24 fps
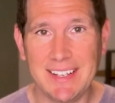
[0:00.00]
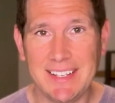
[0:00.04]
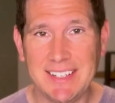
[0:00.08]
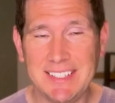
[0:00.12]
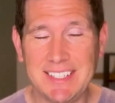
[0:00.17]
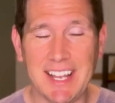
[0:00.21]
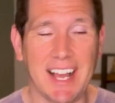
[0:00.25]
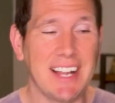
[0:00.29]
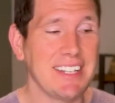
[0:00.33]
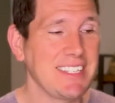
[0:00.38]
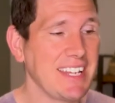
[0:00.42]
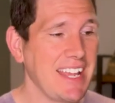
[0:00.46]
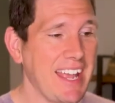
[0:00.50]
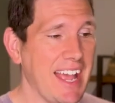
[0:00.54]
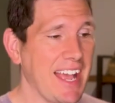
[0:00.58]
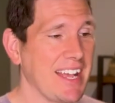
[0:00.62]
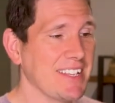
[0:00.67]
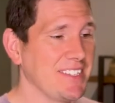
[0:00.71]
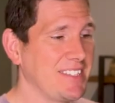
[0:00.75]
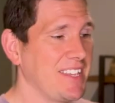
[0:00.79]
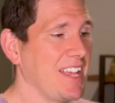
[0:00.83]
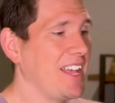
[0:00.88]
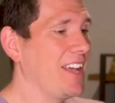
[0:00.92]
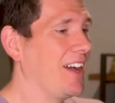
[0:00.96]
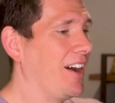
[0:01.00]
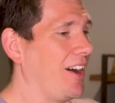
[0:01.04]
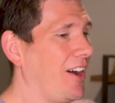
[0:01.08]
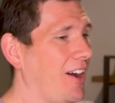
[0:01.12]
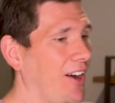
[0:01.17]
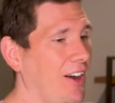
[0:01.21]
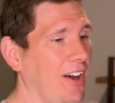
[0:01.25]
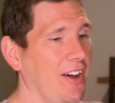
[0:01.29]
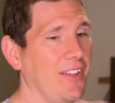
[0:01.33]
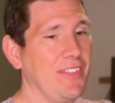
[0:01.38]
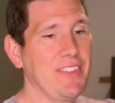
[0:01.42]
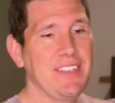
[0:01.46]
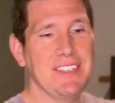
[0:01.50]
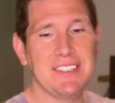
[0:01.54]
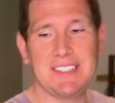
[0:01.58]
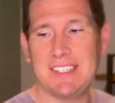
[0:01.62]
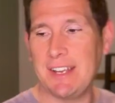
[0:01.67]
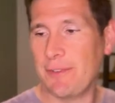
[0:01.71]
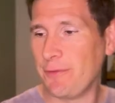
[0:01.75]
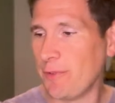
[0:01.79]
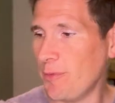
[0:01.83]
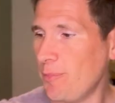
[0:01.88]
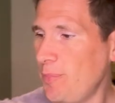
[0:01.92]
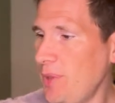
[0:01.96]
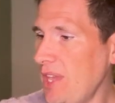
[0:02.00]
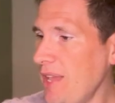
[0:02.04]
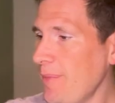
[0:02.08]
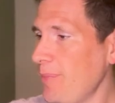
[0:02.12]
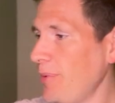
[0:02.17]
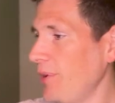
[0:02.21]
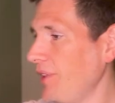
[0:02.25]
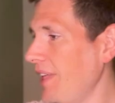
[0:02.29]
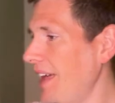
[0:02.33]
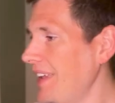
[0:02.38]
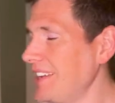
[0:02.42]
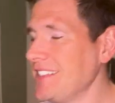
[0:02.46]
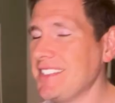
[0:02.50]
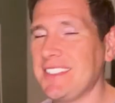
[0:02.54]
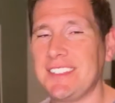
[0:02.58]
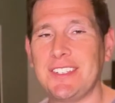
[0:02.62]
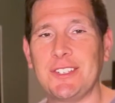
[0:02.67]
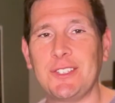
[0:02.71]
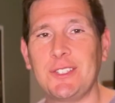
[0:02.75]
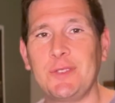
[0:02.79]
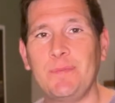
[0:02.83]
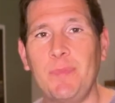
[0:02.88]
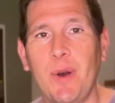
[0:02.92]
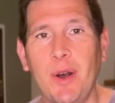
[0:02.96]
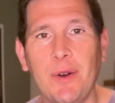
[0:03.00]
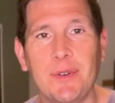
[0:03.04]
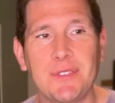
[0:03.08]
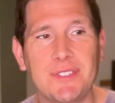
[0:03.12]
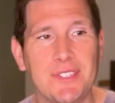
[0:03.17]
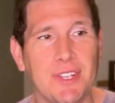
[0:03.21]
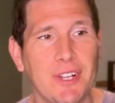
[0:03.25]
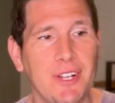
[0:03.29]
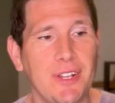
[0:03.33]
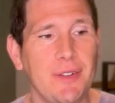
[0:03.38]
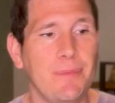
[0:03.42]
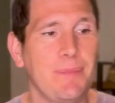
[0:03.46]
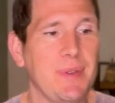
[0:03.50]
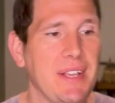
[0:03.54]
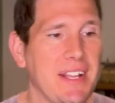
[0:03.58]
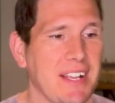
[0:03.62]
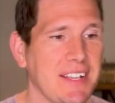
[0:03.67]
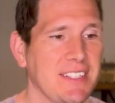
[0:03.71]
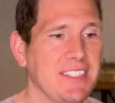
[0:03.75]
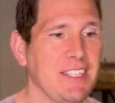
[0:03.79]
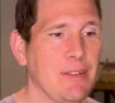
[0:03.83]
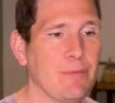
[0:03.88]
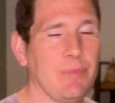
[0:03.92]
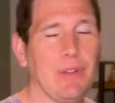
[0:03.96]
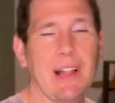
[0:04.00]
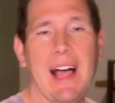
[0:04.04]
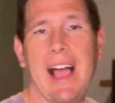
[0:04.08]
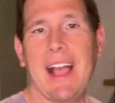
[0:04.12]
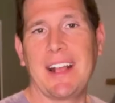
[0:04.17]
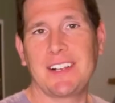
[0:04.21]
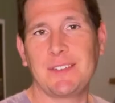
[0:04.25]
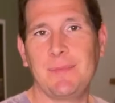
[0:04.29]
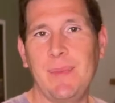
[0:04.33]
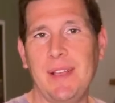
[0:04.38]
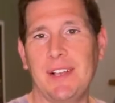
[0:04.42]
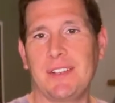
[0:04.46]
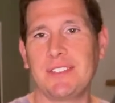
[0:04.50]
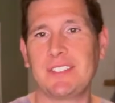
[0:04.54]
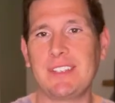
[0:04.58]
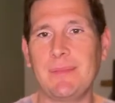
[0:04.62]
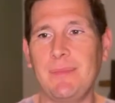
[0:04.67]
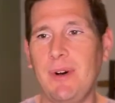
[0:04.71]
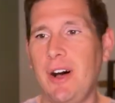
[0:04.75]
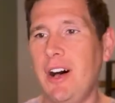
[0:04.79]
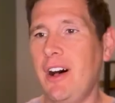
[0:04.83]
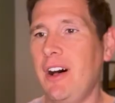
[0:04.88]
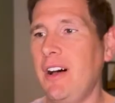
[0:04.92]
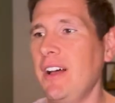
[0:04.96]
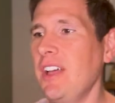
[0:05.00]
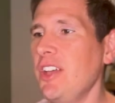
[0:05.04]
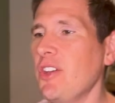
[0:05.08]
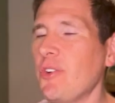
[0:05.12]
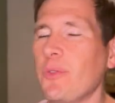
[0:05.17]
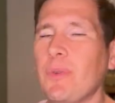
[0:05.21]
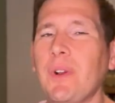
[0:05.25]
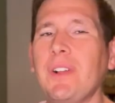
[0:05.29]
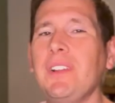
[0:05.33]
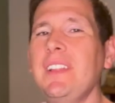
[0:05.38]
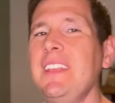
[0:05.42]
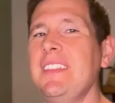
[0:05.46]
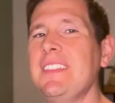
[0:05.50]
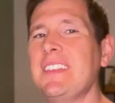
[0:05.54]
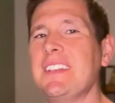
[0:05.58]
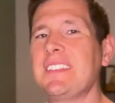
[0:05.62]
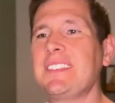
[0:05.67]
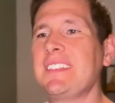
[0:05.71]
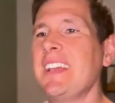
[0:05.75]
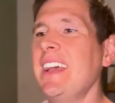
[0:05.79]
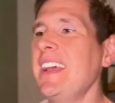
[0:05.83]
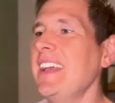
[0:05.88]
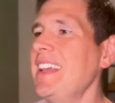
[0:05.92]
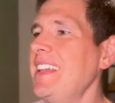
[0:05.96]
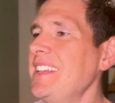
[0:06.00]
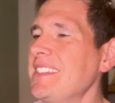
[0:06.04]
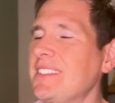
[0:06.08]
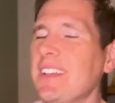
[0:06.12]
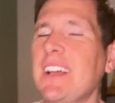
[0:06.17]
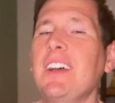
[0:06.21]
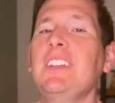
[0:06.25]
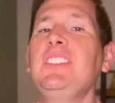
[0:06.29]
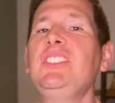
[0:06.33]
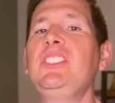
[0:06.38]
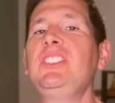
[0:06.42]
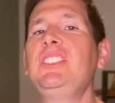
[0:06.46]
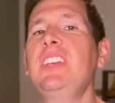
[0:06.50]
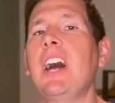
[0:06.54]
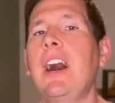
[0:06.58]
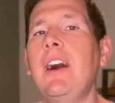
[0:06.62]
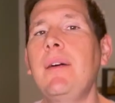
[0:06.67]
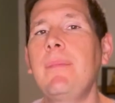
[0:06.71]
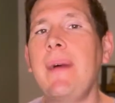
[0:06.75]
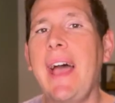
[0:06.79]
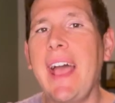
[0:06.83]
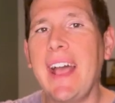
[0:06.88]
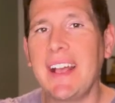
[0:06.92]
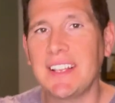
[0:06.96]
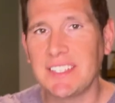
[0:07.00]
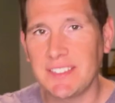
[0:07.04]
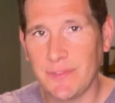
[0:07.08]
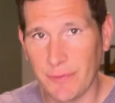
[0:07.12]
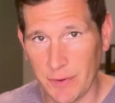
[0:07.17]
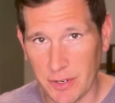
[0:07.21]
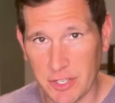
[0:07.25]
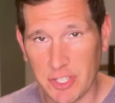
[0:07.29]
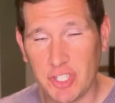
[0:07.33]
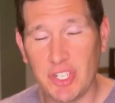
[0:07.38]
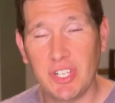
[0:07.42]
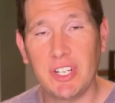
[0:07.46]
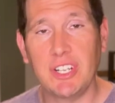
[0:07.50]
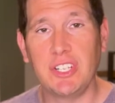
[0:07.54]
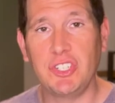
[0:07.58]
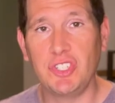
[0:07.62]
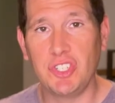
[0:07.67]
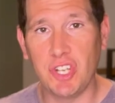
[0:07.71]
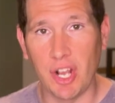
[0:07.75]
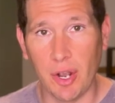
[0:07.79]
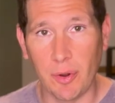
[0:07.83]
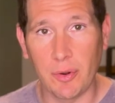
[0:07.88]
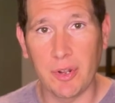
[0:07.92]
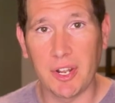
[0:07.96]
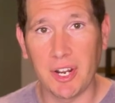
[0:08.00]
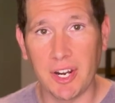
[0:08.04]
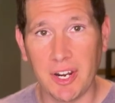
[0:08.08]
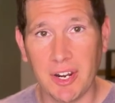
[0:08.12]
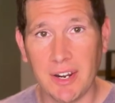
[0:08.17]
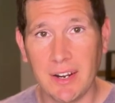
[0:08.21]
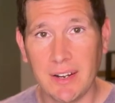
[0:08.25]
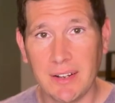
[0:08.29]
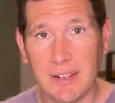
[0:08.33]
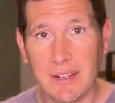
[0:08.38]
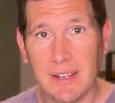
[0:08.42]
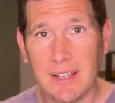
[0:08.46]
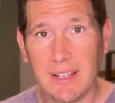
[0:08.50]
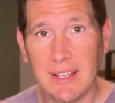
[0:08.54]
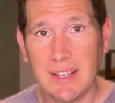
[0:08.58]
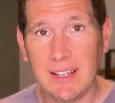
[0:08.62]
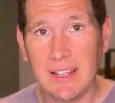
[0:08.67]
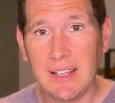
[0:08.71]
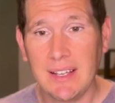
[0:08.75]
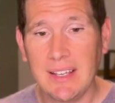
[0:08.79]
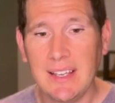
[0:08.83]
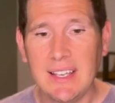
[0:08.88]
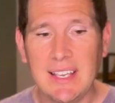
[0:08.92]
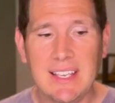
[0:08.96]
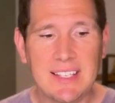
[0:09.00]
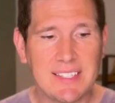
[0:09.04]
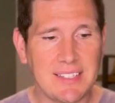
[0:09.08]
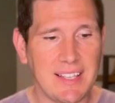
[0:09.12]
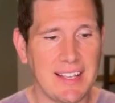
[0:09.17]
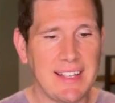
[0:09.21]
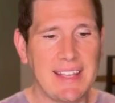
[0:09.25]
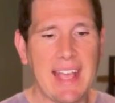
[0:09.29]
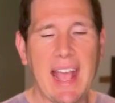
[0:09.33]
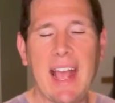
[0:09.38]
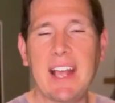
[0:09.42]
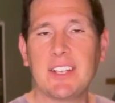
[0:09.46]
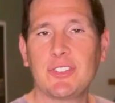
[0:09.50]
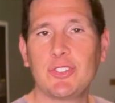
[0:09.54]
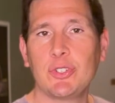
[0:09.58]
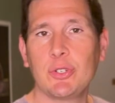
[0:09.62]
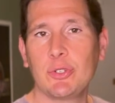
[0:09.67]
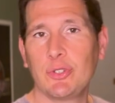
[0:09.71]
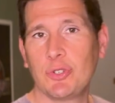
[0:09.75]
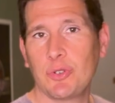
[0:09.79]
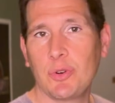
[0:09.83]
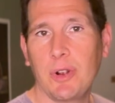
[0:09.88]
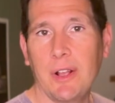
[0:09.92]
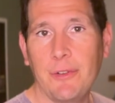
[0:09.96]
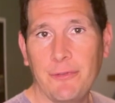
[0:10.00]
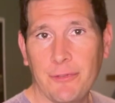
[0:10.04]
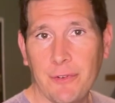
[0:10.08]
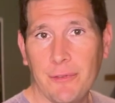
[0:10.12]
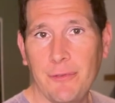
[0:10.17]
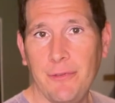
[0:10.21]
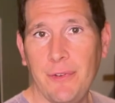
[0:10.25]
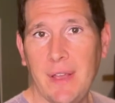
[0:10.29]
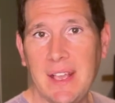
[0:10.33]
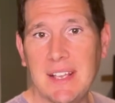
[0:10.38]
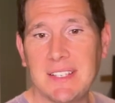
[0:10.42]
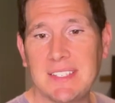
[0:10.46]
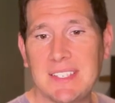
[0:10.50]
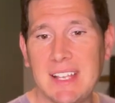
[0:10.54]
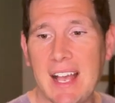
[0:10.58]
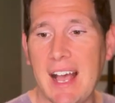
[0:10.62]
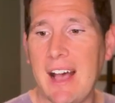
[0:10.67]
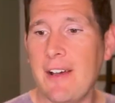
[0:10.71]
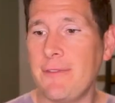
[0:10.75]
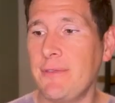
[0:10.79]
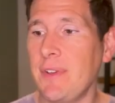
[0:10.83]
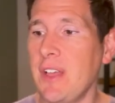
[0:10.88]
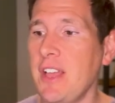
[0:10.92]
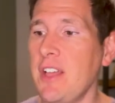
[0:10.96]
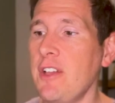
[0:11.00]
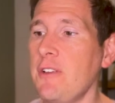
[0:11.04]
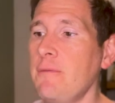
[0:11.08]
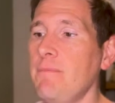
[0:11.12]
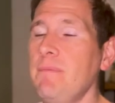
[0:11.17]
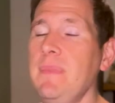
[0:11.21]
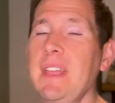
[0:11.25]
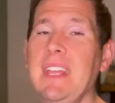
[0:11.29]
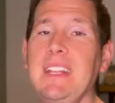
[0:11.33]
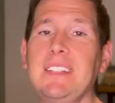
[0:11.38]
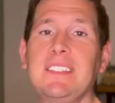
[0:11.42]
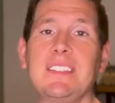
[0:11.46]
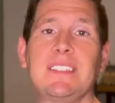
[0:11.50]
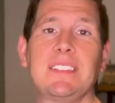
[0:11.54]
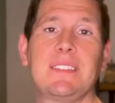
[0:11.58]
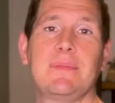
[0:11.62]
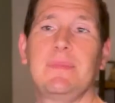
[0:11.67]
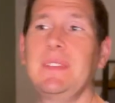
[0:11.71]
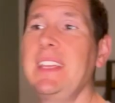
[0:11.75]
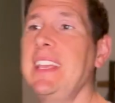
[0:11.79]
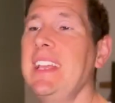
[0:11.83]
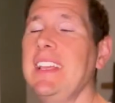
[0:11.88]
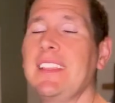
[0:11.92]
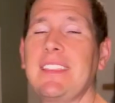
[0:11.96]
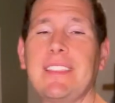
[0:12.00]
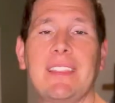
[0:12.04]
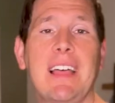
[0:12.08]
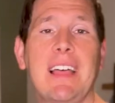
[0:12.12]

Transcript: Dante has all these different people at his disposal because he blackmails them all. Really, this he's a dumbass version of Joker. He's like Castor Troy from Face Off meets Heath